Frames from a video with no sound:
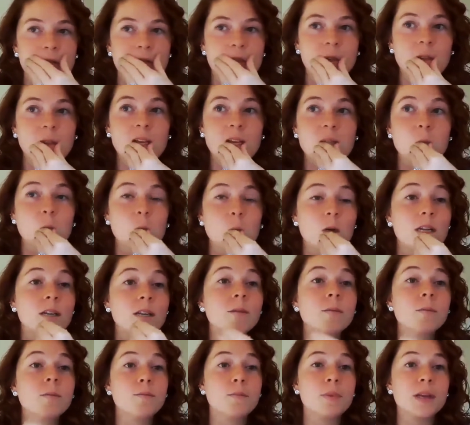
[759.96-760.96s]
So that's
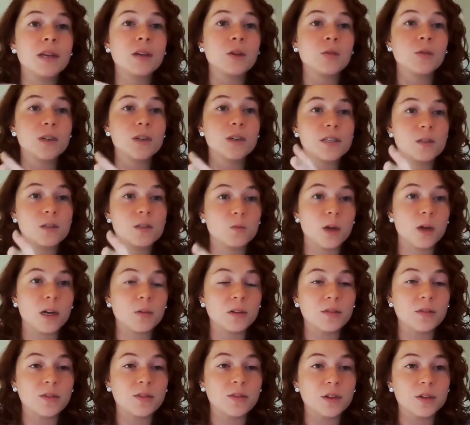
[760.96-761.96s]
one big reason why
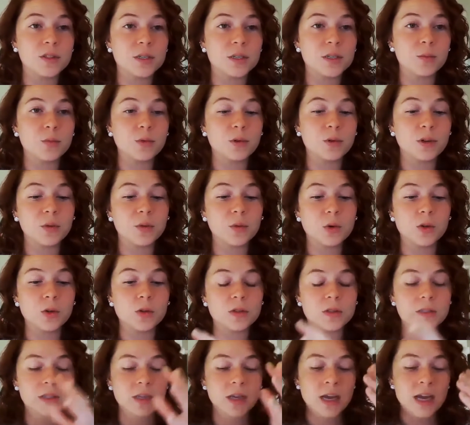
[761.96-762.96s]
we fill temporary
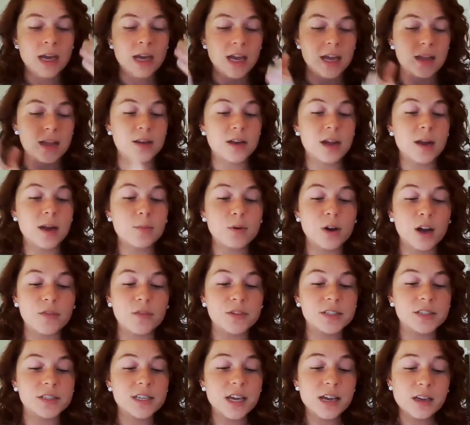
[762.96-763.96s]
roles. In the
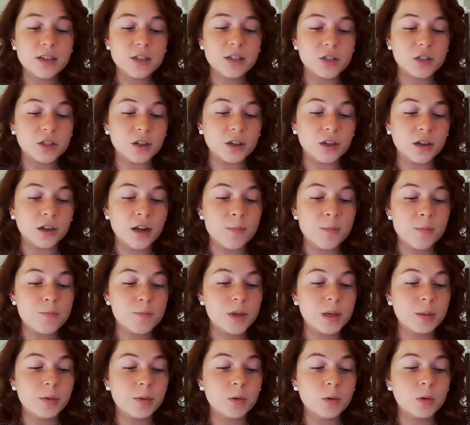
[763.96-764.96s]
nonprofit sector,
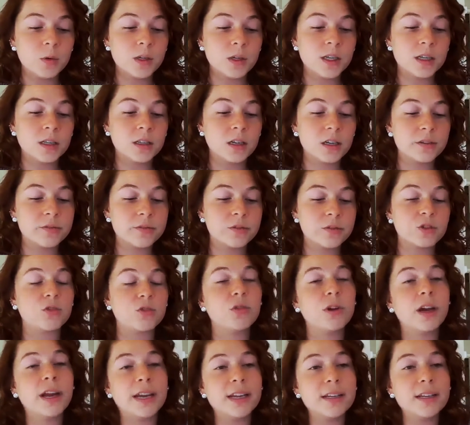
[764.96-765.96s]
people will get a lot of
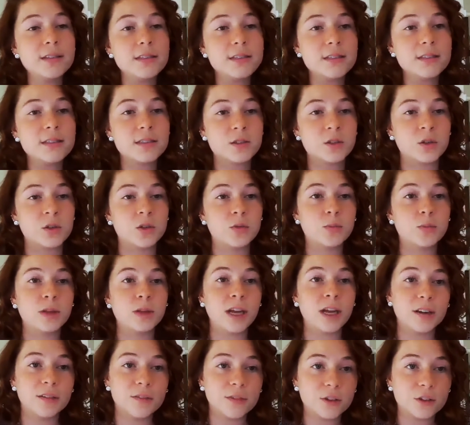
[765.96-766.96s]
grants. So you
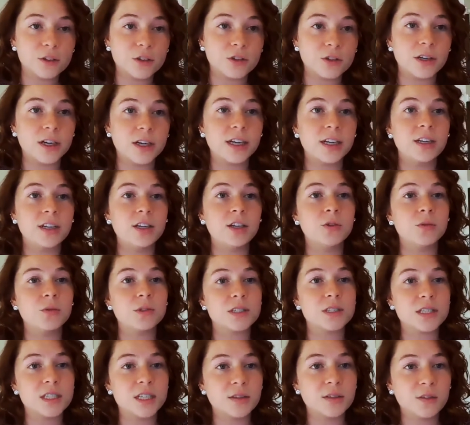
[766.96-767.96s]
apply for a grant, you
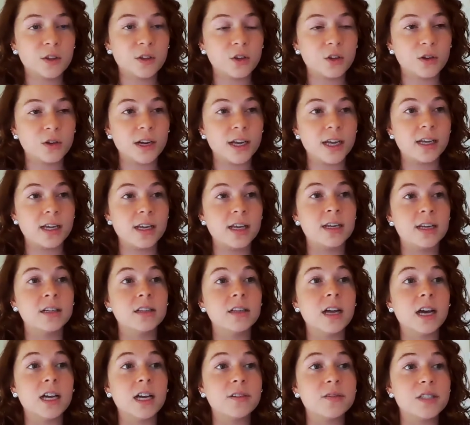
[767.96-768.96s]
receive the grant, and a
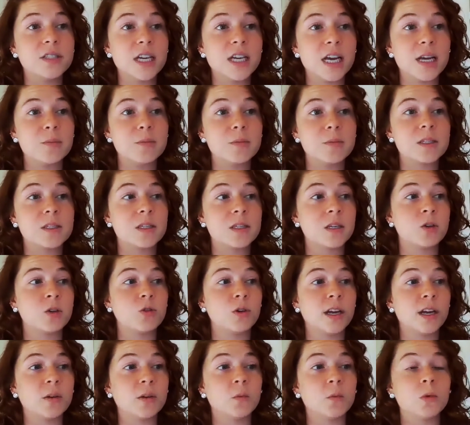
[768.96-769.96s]
lot of times the
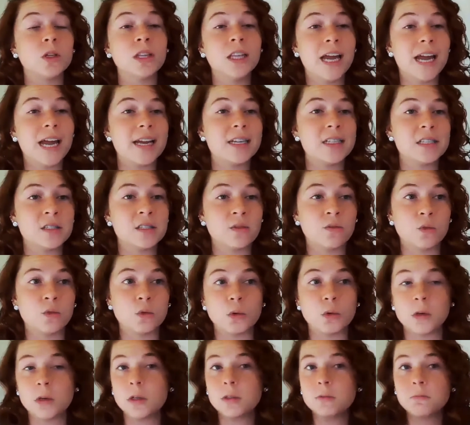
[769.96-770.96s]
grant will last
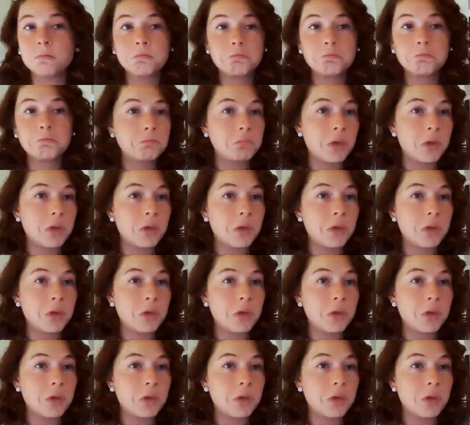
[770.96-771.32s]
for